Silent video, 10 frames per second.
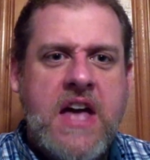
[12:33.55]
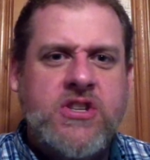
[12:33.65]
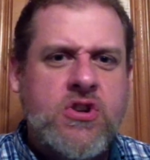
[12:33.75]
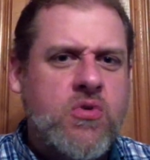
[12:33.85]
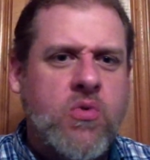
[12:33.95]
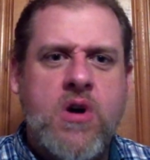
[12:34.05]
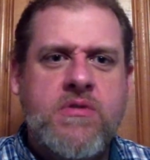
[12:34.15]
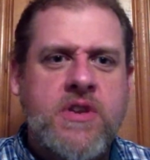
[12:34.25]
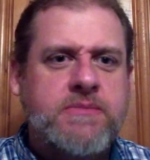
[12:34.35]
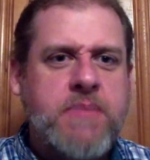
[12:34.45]
and to
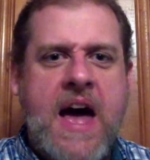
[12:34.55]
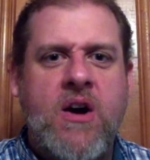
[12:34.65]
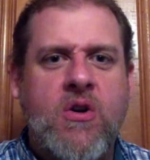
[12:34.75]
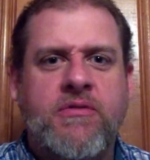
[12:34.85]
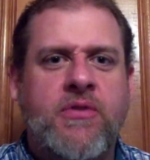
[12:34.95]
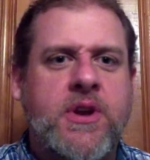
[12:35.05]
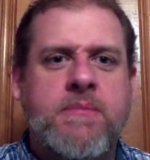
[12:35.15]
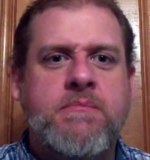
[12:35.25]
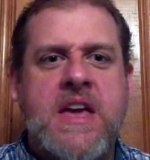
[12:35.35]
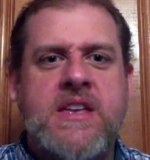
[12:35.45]
grow this powerful
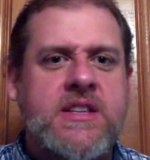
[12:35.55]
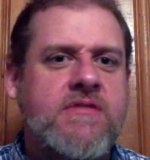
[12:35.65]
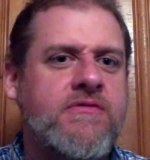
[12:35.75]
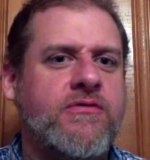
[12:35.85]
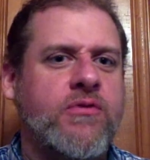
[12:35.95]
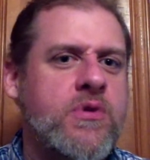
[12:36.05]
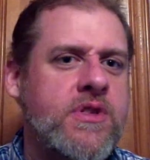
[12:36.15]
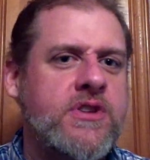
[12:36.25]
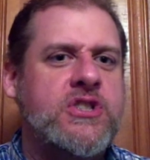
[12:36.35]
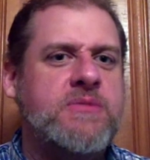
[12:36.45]
and amazing fruit
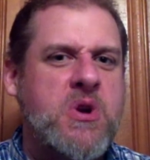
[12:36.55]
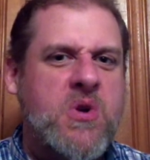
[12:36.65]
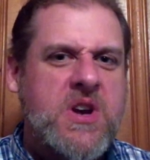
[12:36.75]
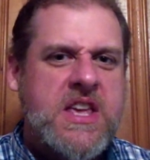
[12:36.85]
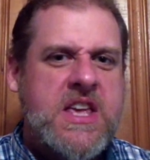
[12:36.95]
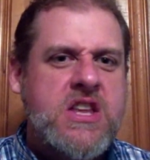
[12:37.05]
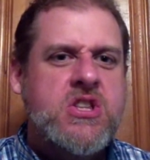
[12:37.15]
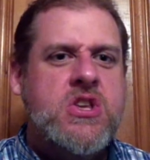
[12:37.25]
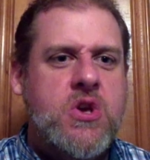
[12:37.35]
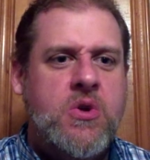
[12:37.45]
of the Spirit
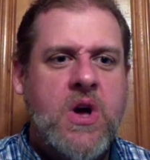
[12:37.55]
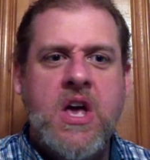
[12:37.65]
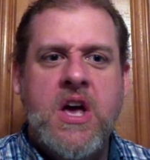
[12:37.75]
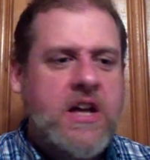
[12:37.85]
in you